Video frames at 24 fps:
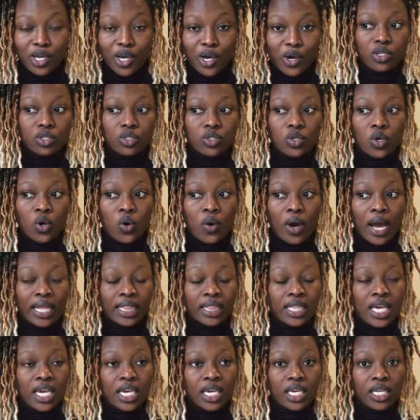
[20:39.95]
So I
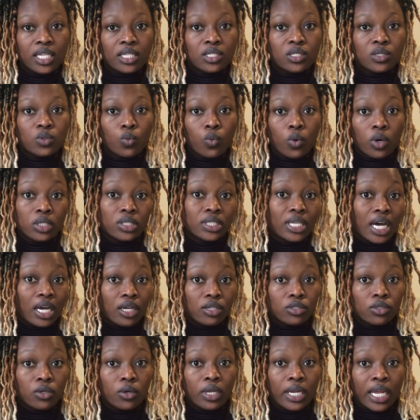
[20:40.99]
think it's
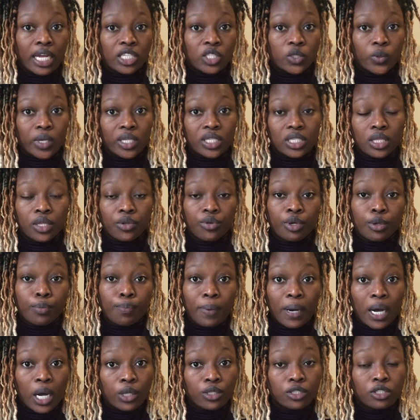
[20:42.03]

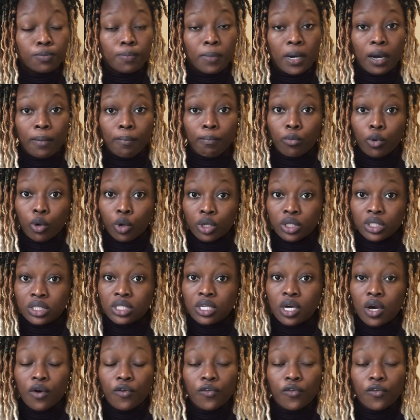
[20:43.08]
£1,023 per month